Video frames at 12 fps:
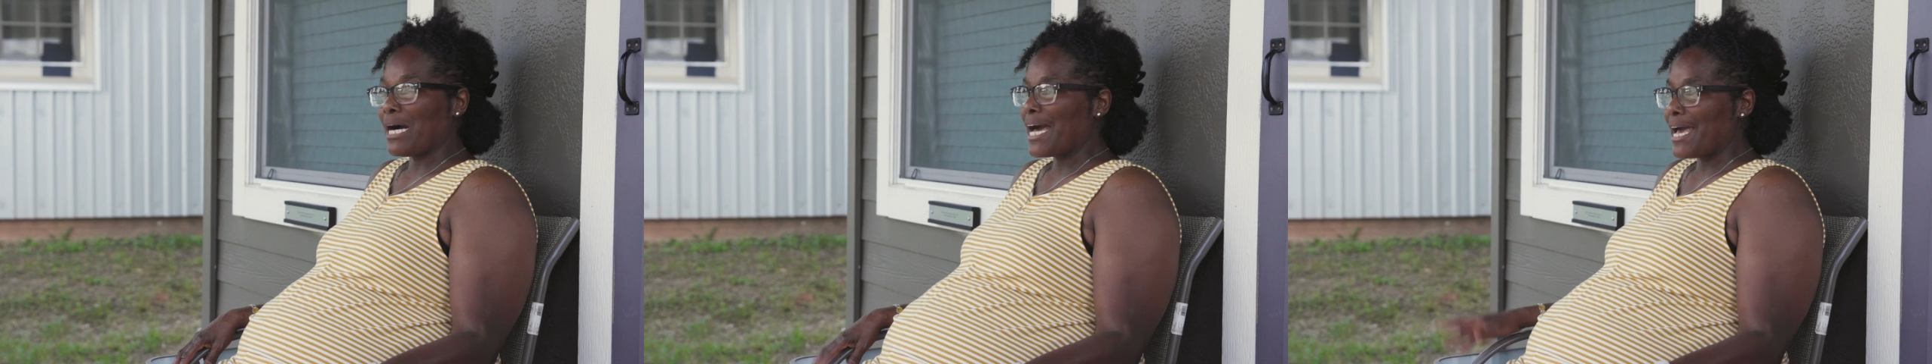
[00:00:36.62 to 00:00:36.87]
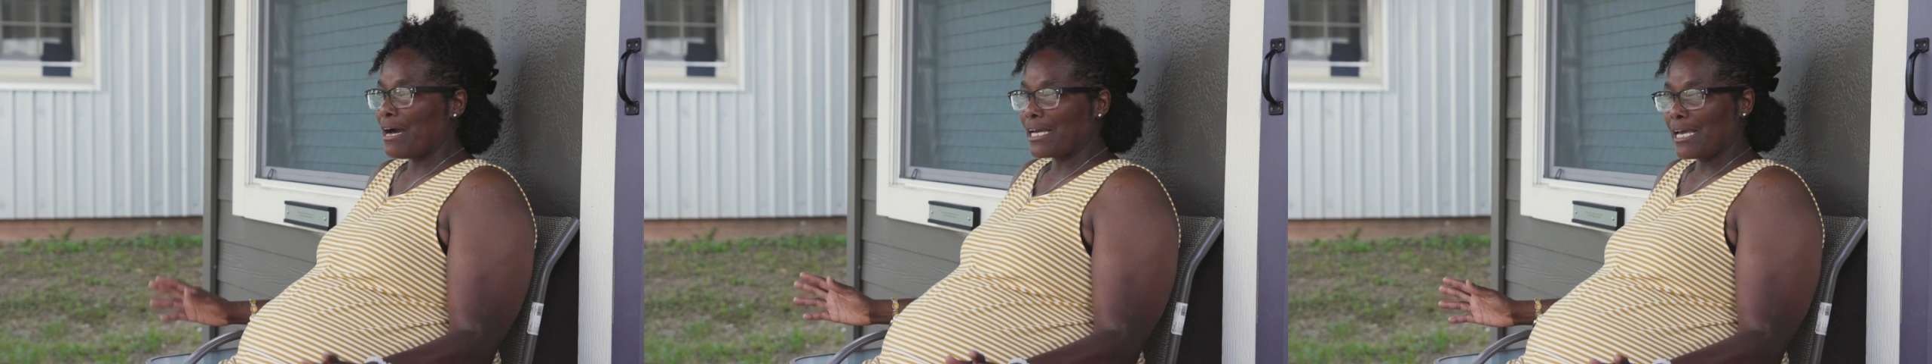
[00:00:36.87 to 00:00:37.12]
My
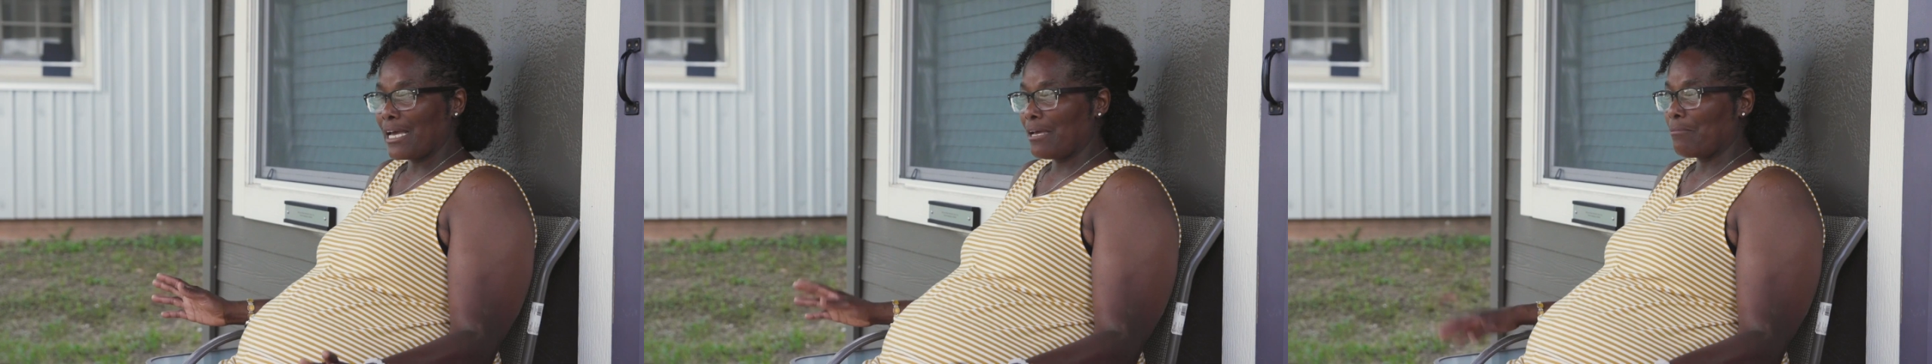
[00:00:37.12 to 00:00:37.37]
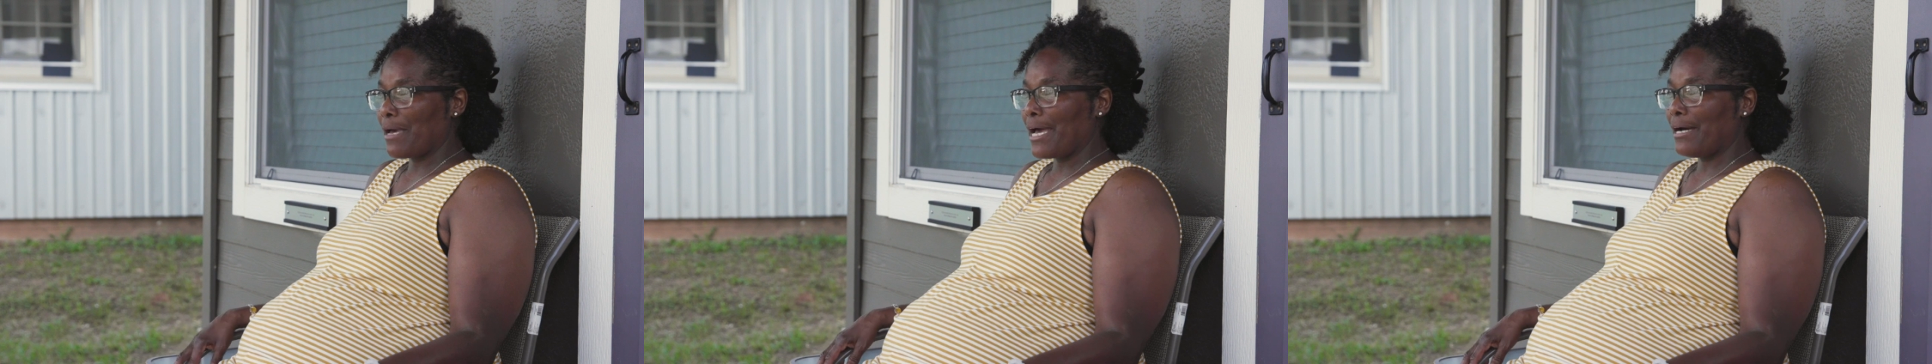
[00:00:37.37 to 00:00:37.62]
hair
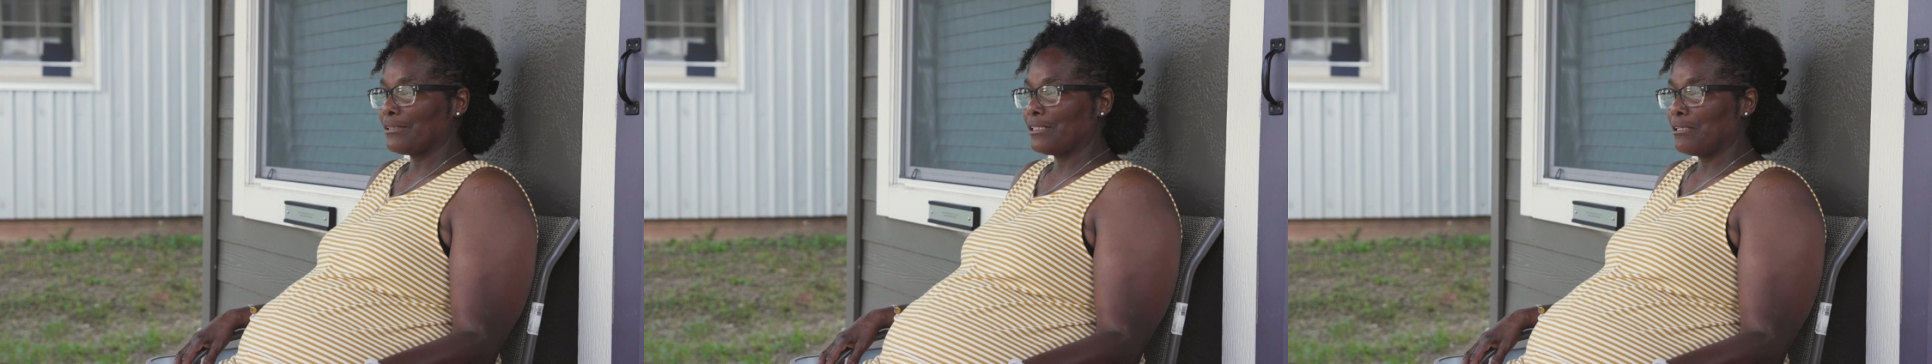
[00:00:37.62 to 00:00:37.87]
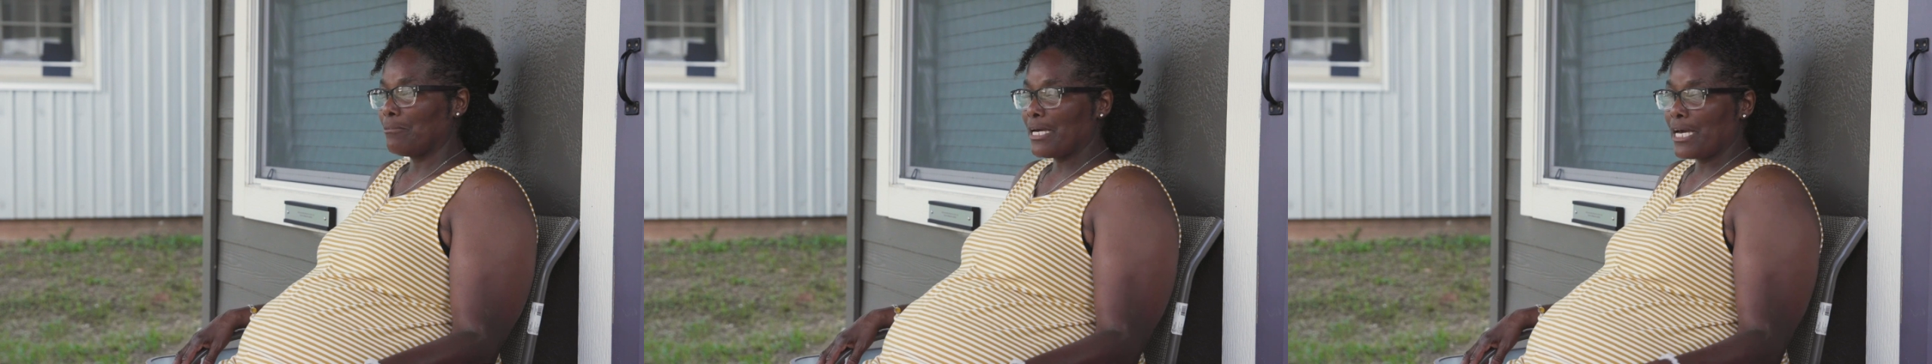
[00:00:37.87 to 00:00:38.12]
came out.
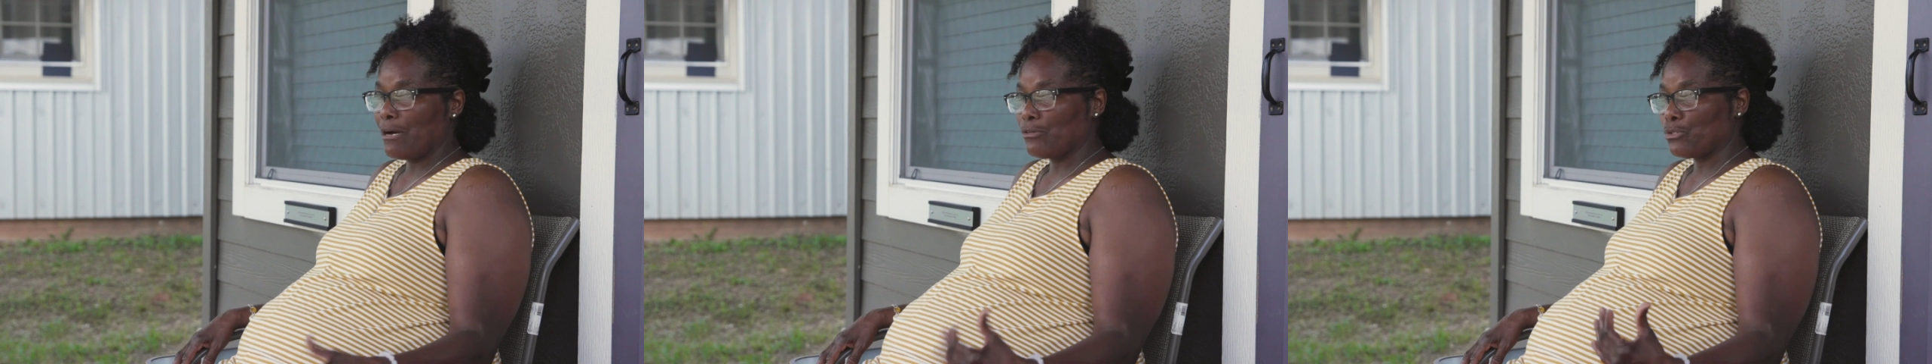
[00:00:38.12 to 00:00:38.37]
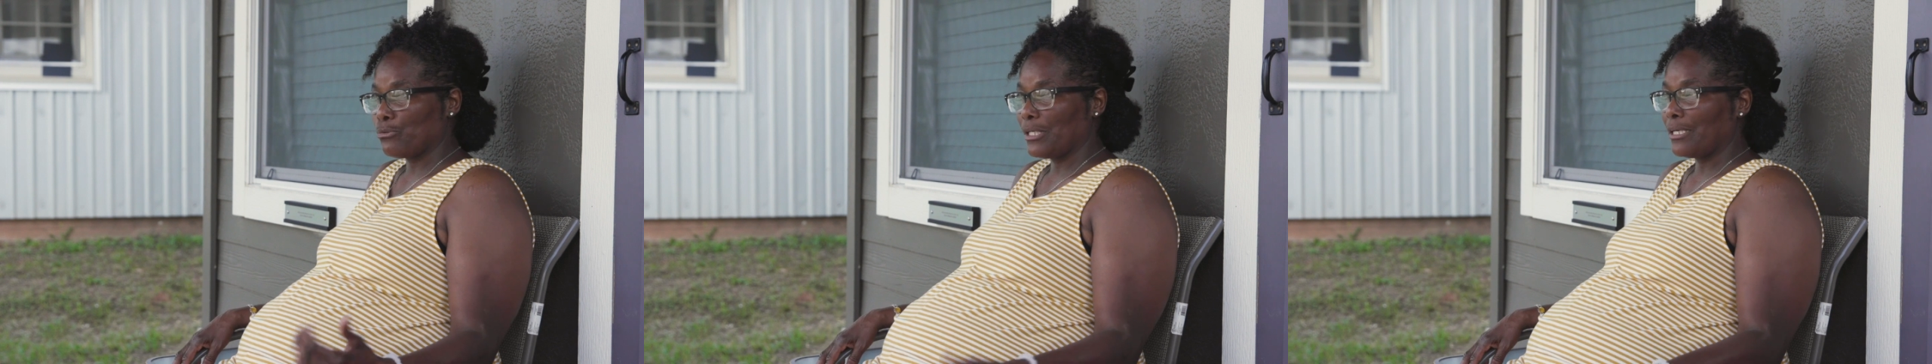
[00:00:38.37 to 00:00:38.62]
You know, my hair
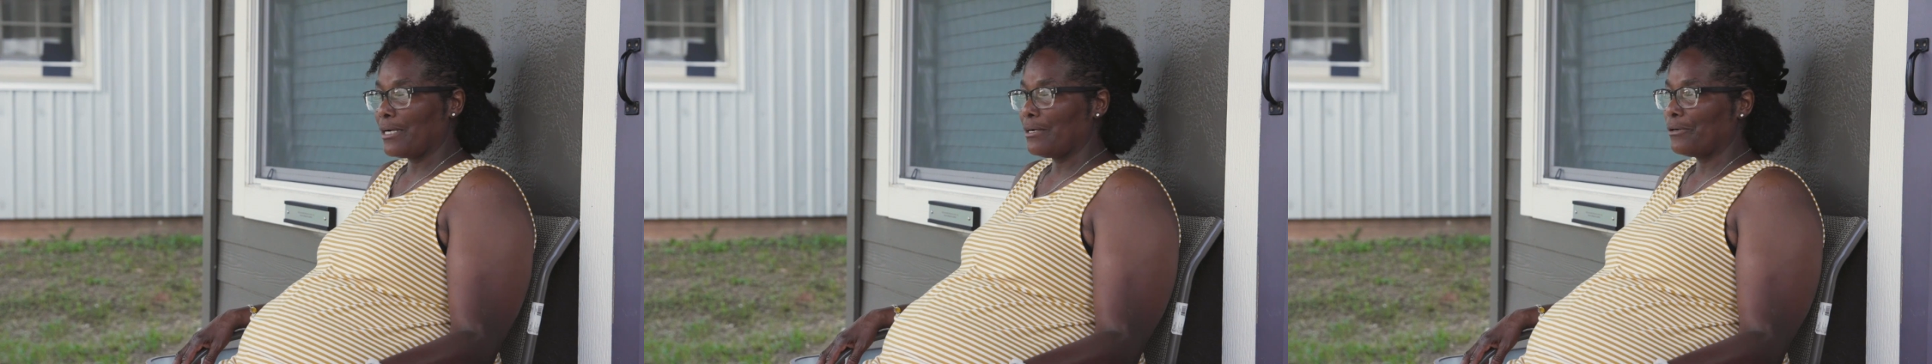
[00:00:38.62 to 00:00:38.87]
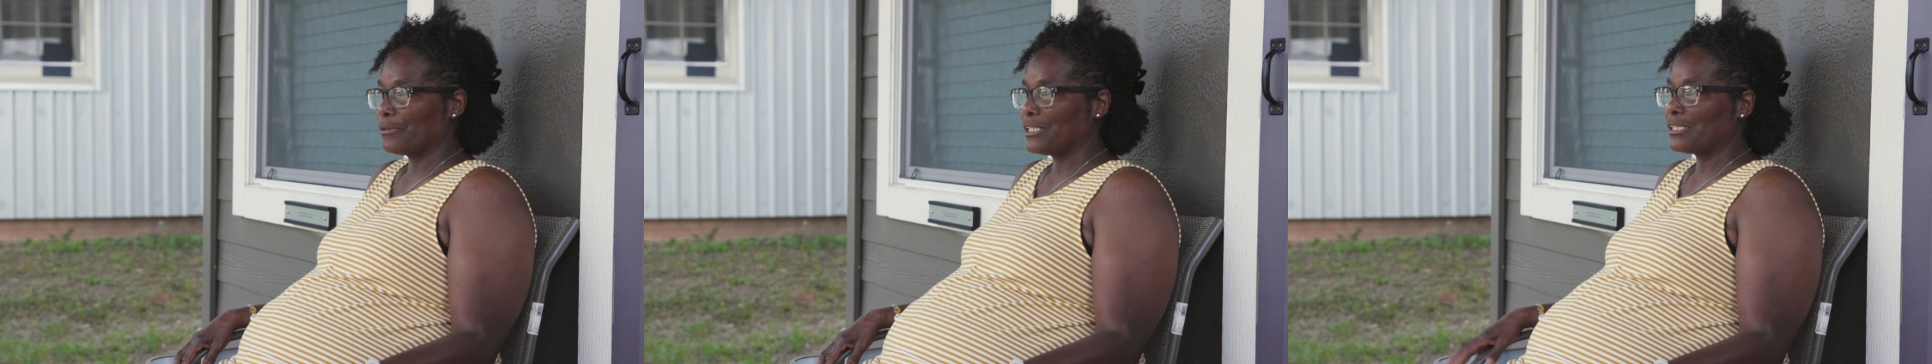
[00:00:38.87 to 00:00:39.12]
was real long.